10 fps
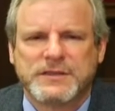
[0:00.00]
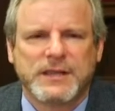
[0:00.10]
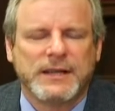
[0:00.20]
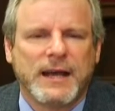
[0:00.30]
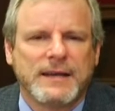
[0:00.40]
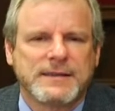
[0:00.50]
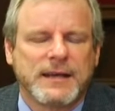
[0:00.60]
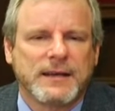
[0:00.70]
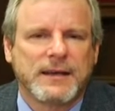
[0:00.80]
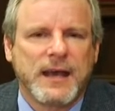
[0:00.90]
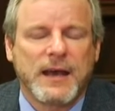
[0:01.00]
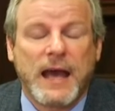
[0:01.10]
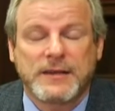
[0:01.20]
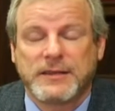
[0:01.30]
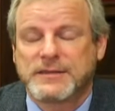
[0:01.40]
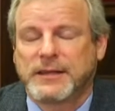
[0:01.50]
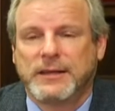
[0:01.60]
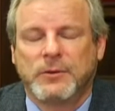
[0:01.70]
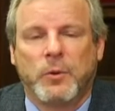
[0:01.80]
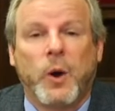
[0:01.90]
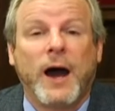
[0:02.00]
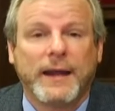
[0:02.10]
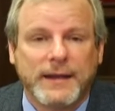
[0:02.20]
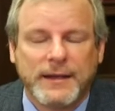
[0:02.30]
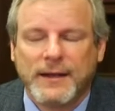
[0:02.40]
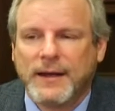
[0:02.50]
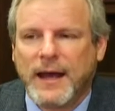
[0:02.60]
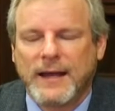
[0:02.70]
city has a city in Hawaii